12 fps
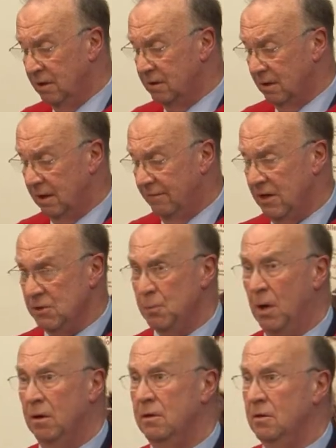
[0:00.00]
the levees
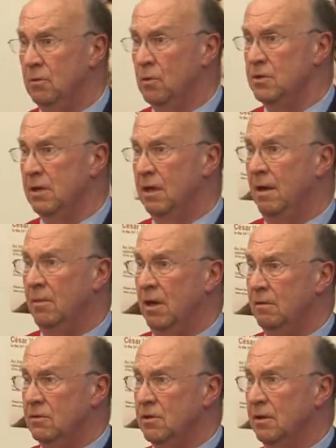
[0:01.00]
broke and the water came
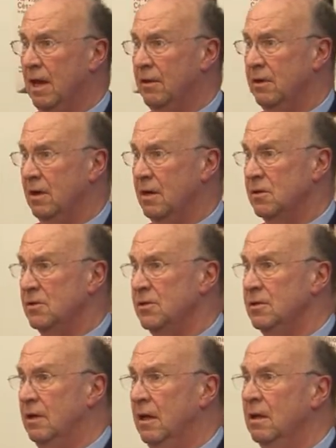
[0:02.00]
in, took out the
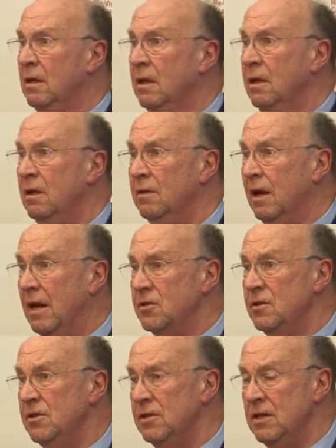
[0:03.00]
electricity. The
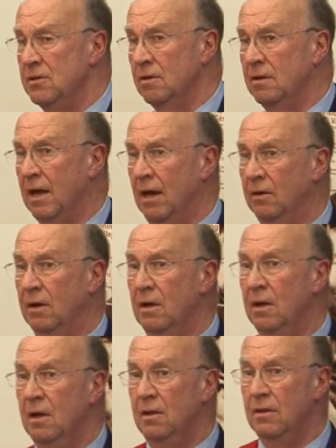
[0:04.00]
electricity took out
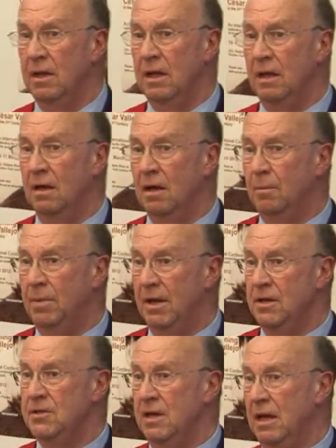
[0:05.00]
the
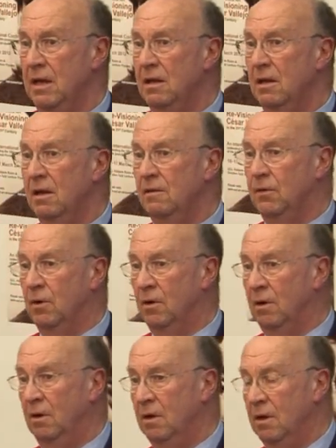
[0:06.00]
ability
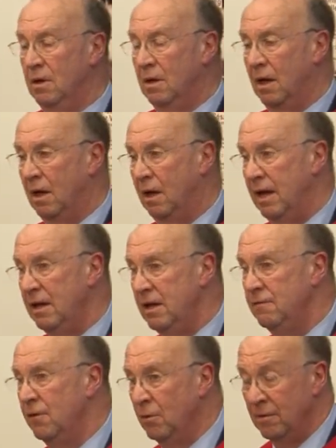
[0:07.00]
for
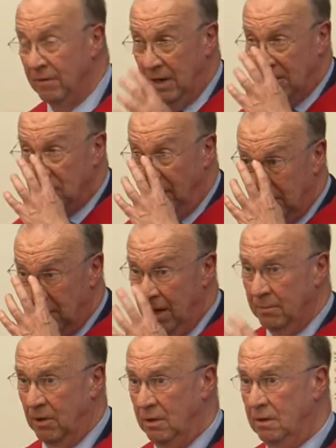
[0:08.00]
any form of electronic
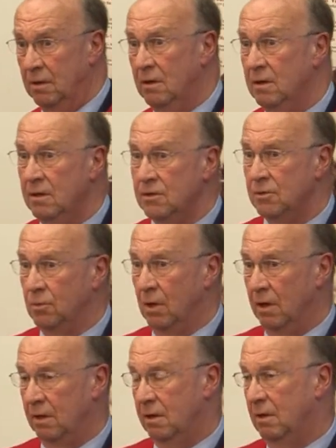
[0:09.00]
payment to
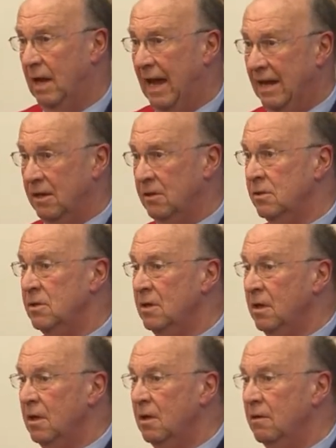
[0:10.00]
work and
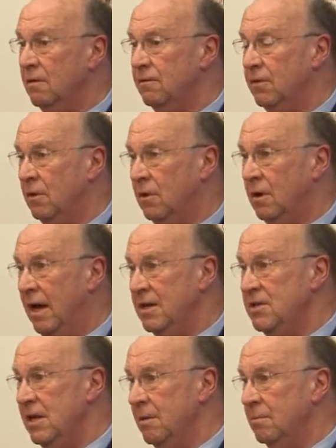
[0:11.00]
for
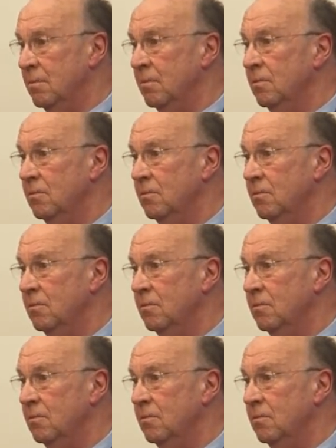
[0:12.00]
ATM